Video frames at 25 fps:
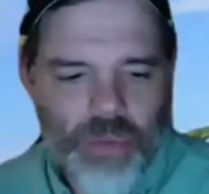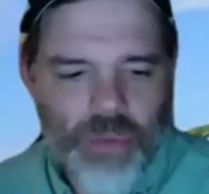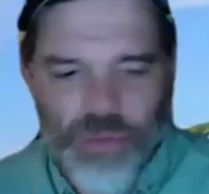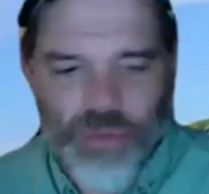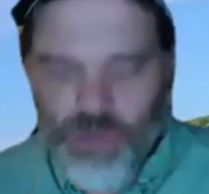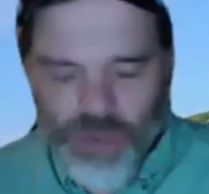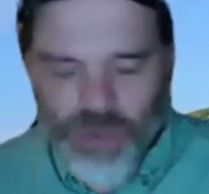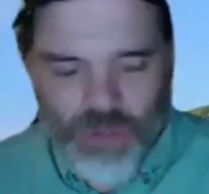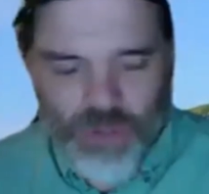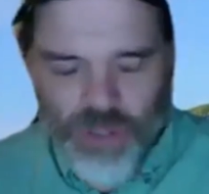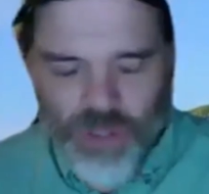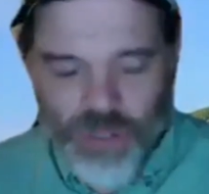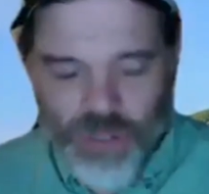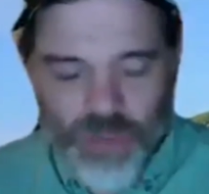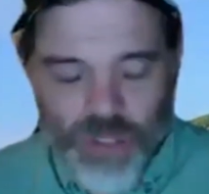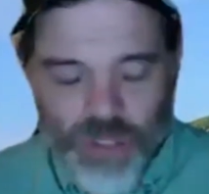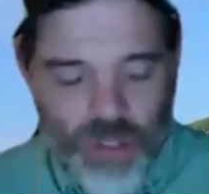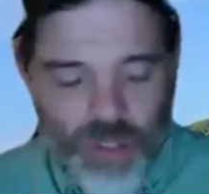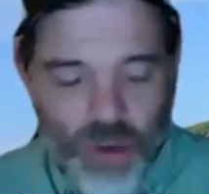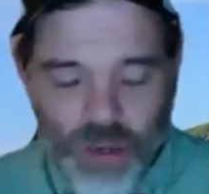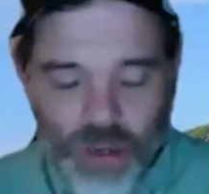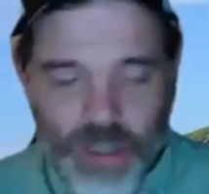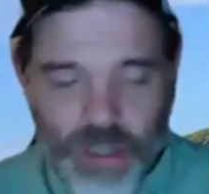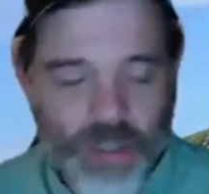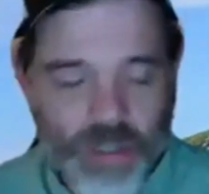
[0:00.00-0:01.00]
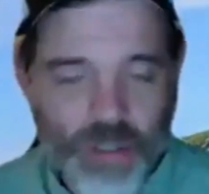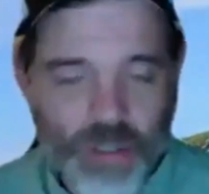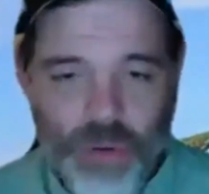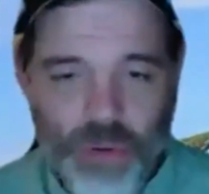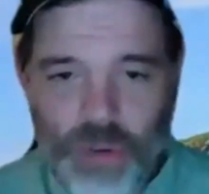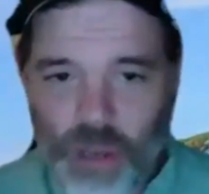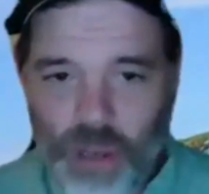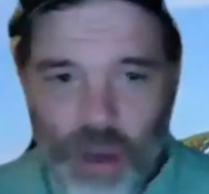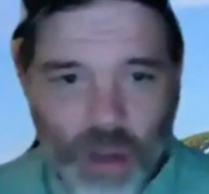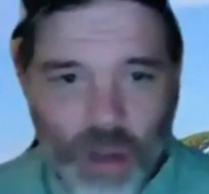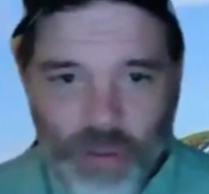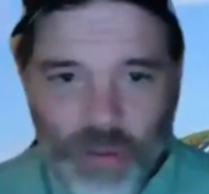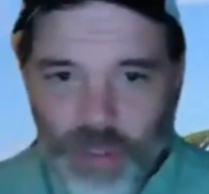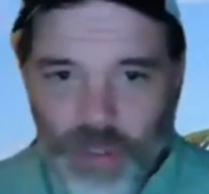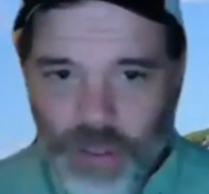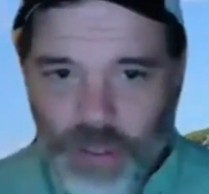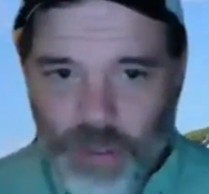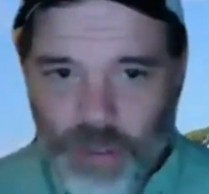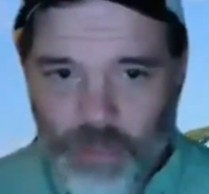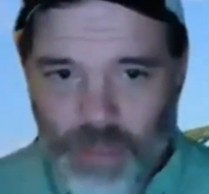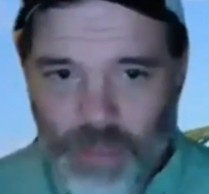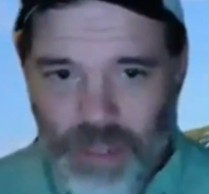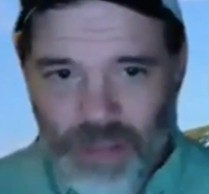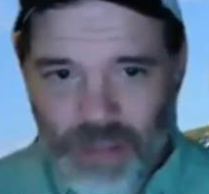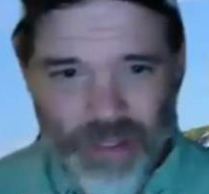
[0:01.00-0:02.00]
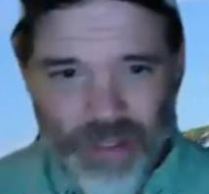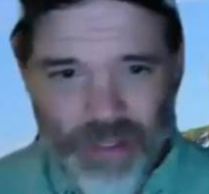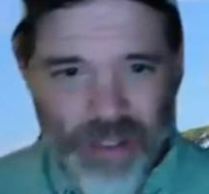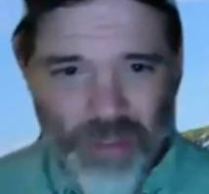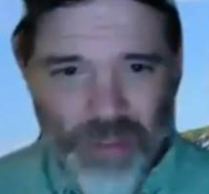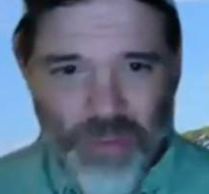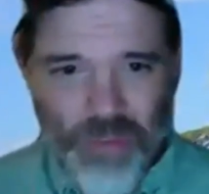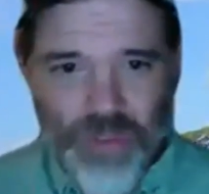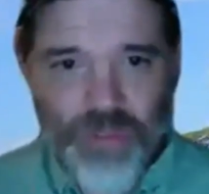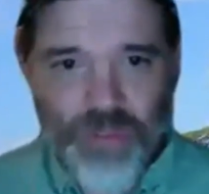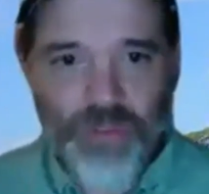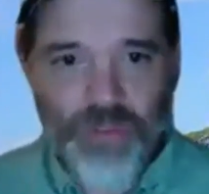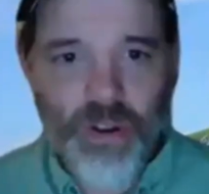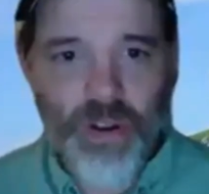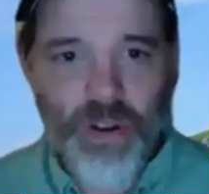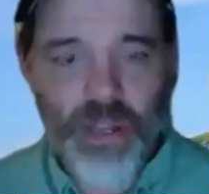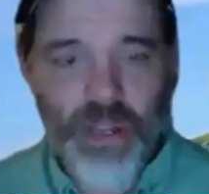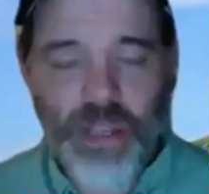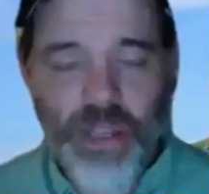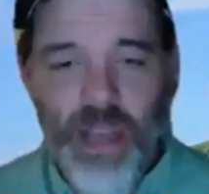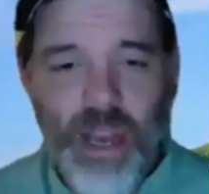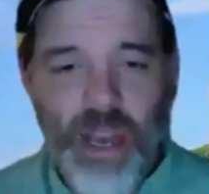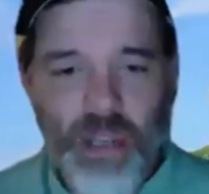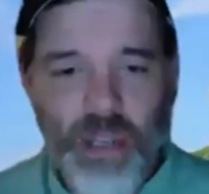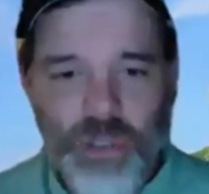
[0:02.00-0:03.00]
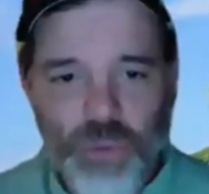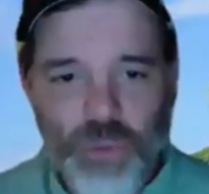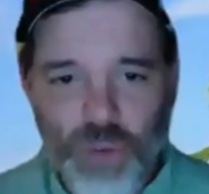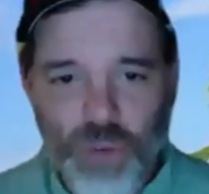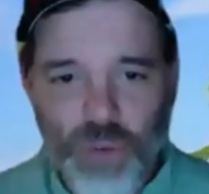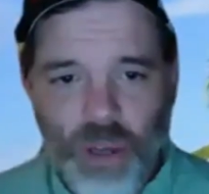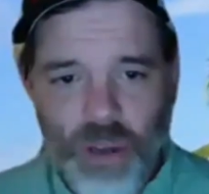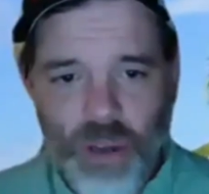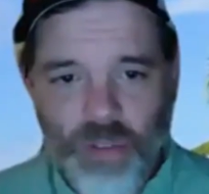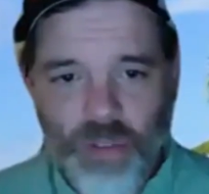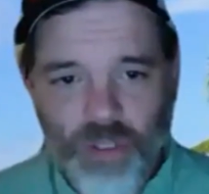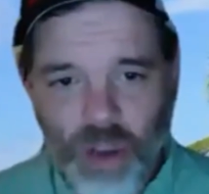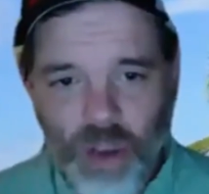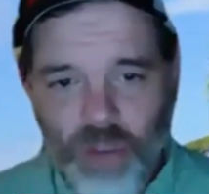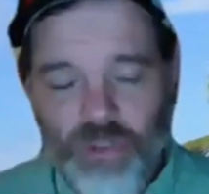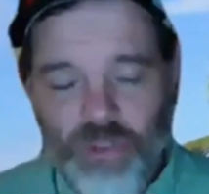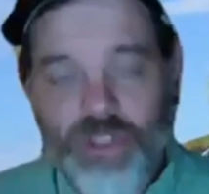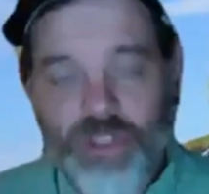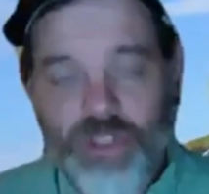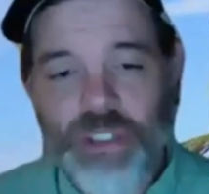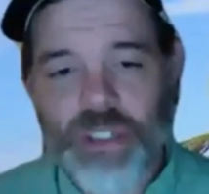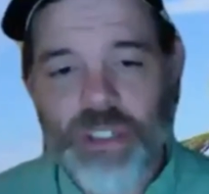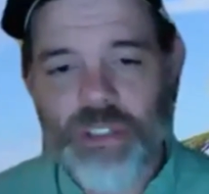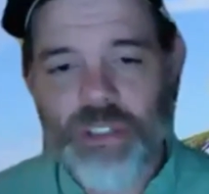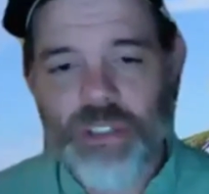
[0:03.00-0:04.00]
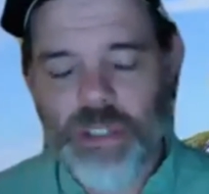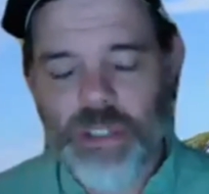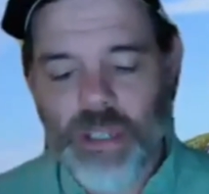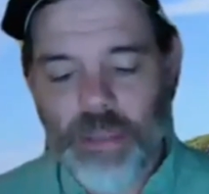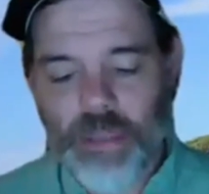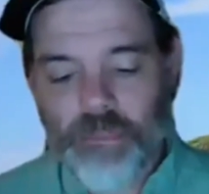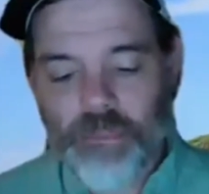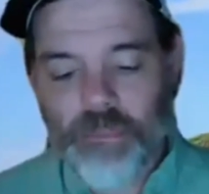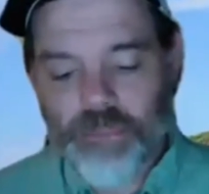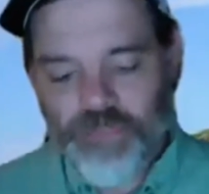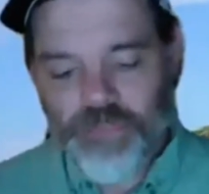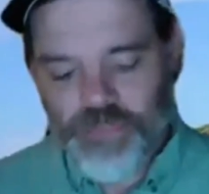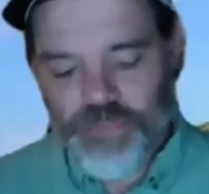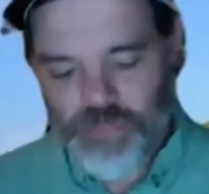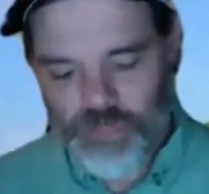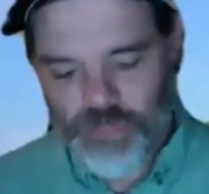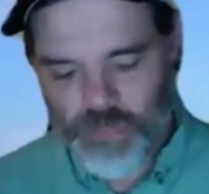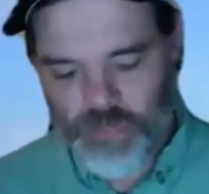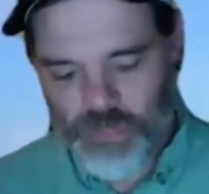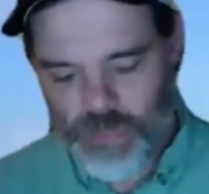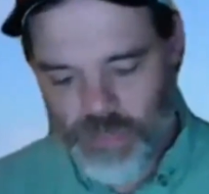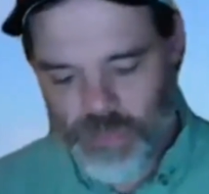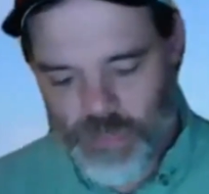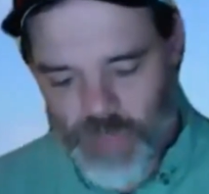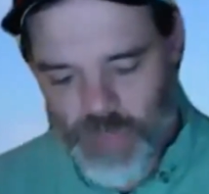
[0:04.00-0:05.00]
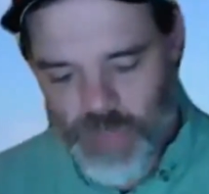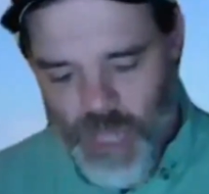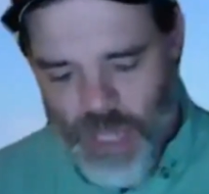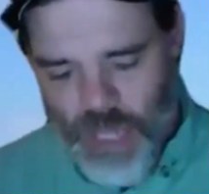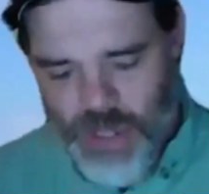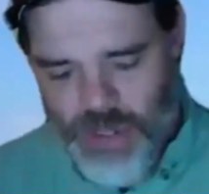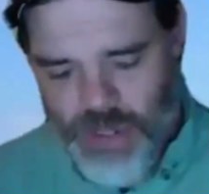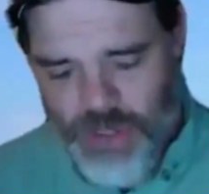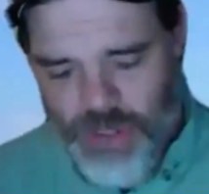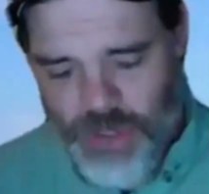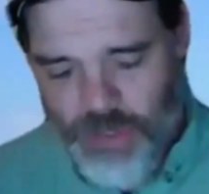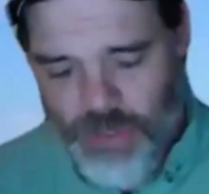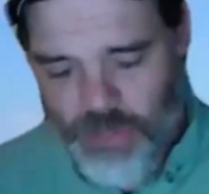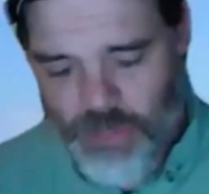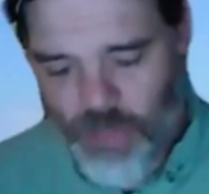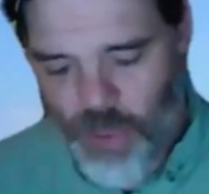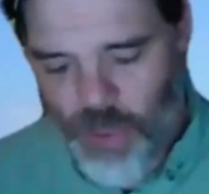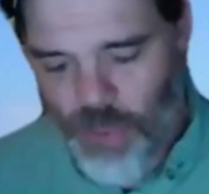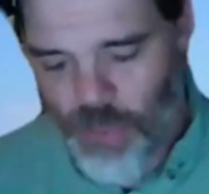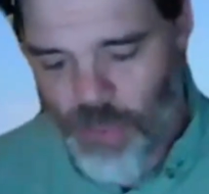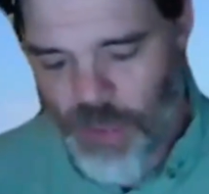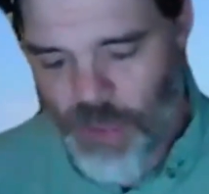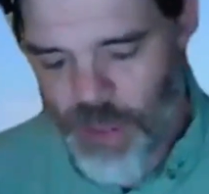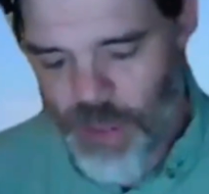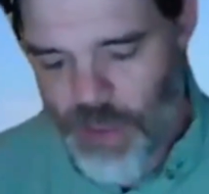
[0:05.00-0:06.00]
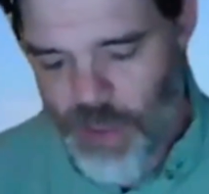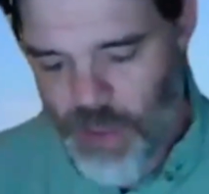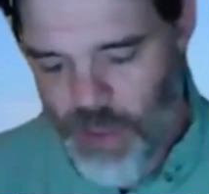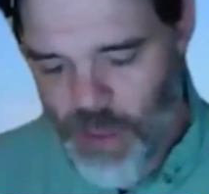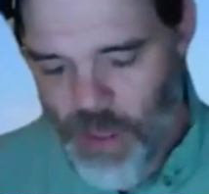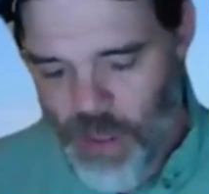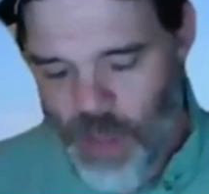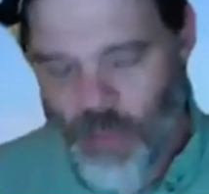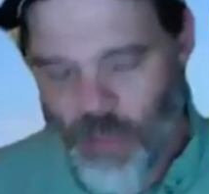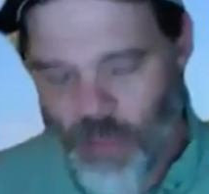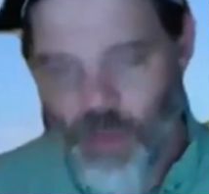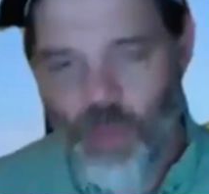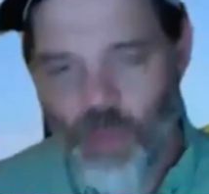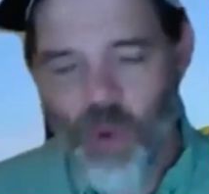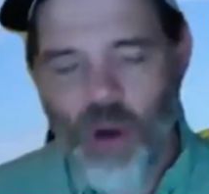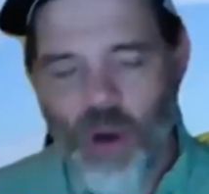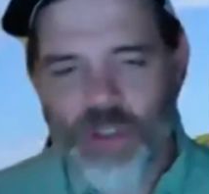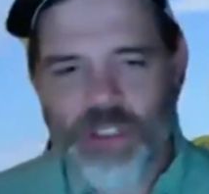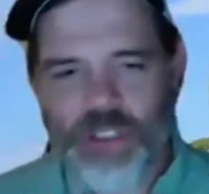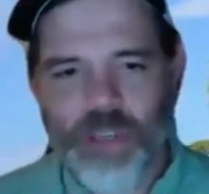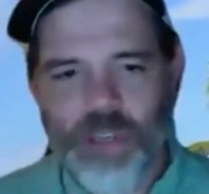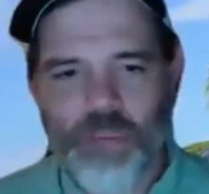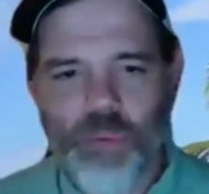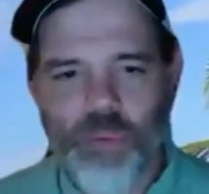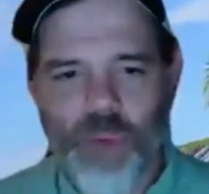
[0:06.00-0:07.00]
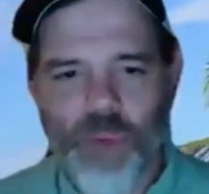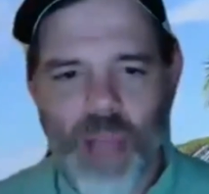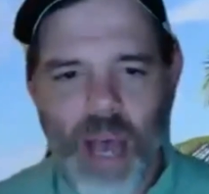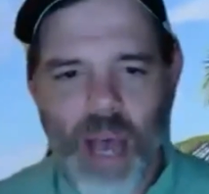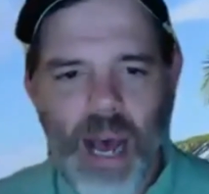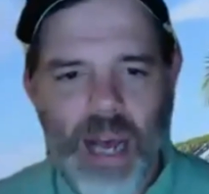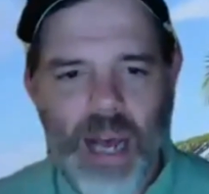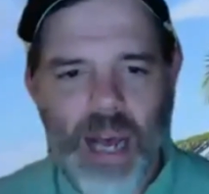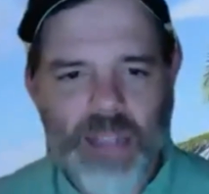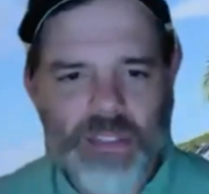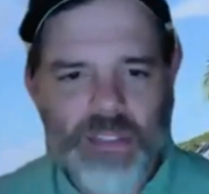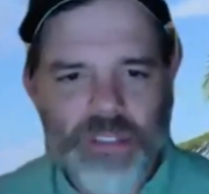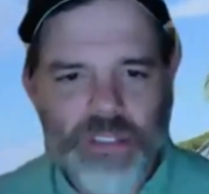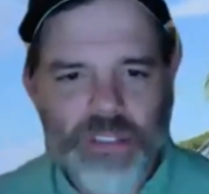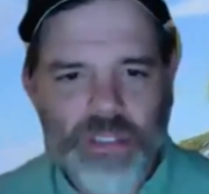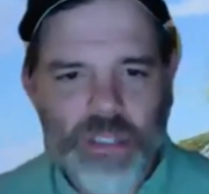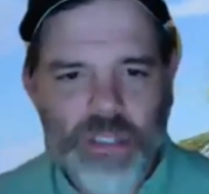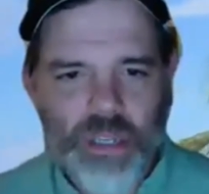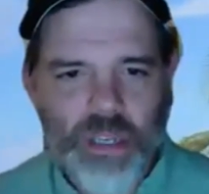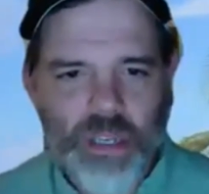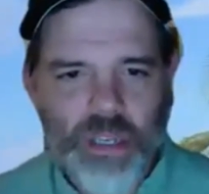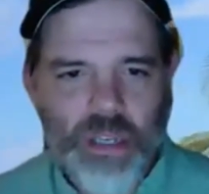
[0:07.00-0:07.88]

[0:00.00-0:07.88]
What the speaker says: she was talking to a colleague, but it was a very casual kind of conversation. And at a certain point, we walked up and we asked.